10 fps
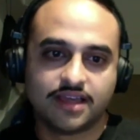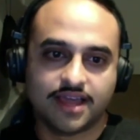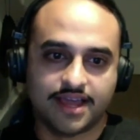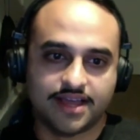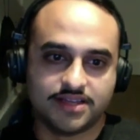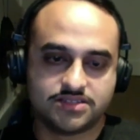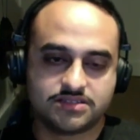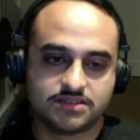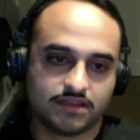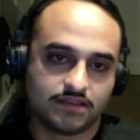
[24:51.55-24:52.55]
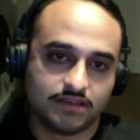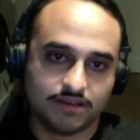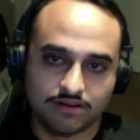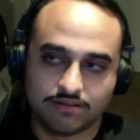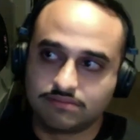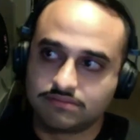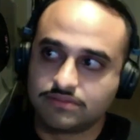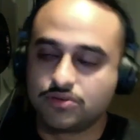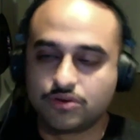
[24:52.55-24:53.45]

as you know, who